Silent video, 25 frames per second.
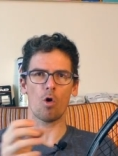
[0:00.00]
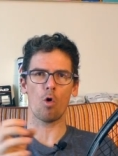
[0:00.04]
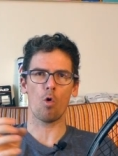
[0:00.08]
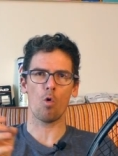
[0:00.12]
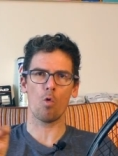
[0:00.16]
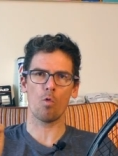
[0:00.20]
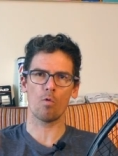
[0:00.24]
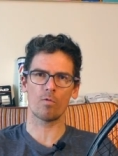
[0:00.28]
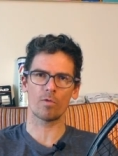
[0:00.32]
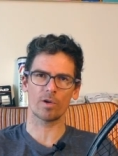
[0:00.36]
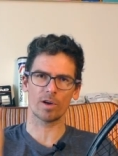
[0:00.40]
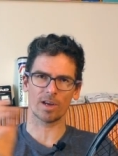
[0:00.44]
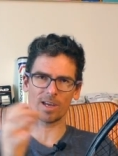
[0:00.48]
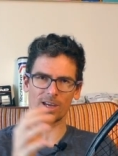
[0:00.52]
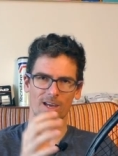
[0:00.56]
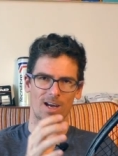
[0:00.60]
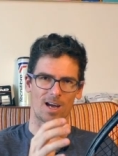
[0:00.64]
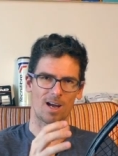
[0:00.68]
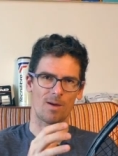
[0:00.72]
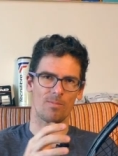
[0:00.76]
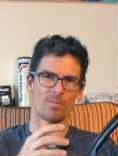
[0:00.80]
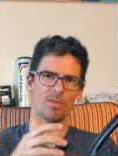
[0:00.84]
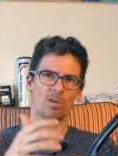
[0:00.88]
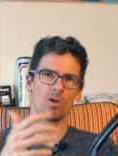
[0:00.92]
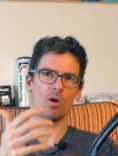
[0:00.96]

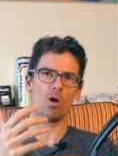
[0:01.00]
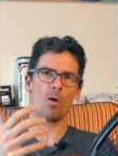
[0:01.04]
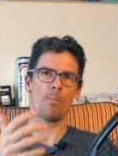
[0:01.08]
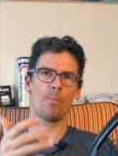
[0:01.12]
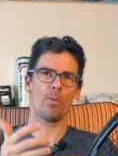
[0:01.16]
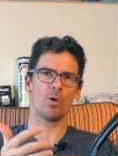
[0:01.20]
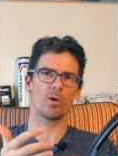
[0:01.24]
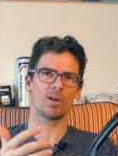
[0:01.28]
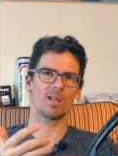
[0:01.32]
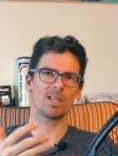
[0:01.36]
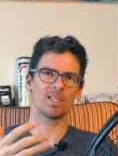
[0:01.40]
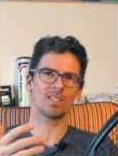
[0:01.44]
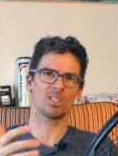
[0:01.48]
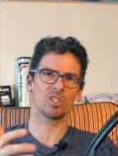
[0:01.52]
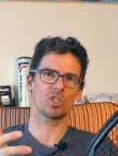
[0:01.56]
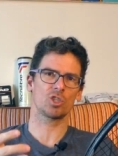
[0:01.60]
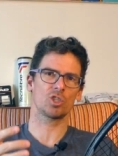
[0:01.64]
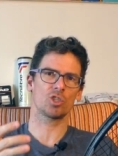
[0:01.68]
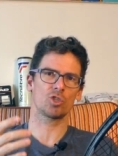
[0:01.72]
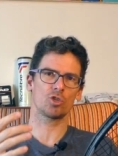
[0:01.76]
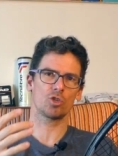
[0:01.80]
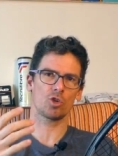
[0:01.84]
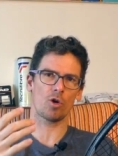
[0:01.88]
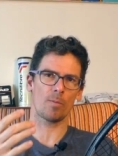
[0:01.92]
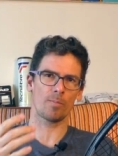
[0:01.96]
overcome the
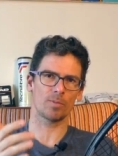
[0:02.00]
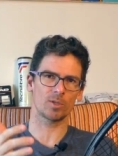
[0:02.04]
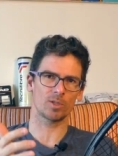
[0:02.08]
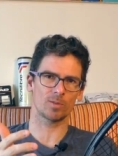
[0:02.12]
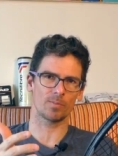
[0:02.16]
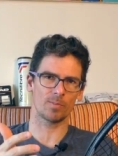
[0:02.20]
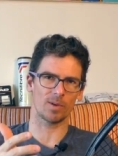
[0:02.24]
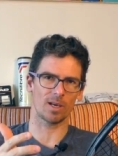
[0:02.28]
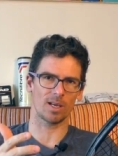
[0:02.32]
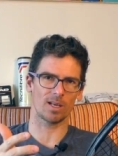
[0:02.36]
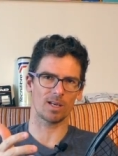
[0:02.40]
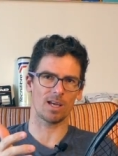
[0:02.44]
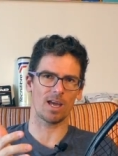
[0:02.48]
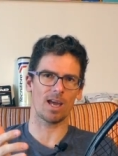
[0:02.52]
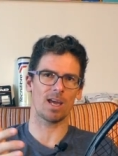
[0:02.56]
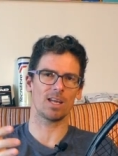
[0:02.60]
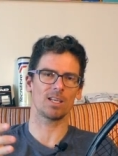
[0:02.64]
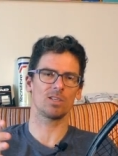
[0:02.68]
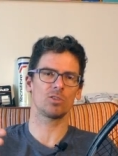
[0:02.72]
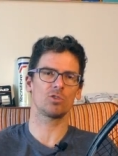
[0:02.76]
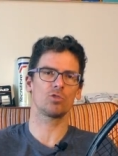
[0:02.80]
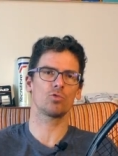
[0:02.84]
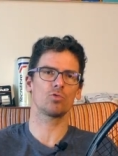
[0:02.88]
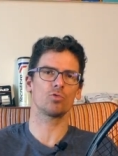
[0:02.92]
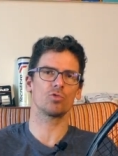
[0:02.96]
opponent's topspin
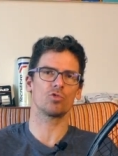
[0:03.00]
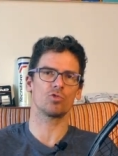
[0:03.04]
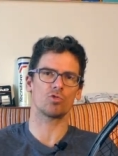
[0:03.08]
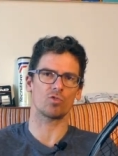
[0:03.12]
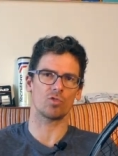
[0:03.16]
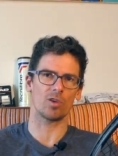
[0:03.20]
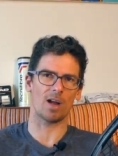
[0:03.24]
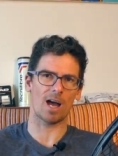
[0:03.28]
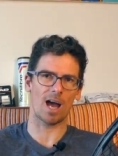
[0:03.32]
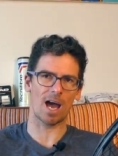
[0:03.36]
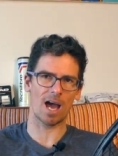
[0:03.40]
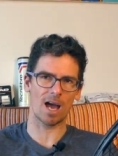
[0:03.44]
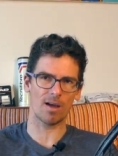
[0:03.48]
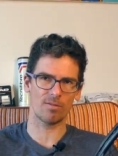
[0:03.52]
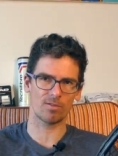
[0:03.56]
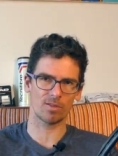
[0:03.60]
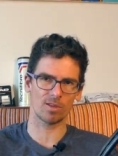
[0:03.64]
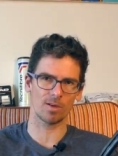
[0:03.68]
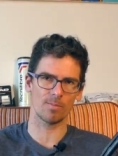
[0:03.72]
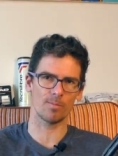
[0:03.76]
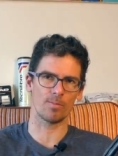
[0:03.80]
and to drive the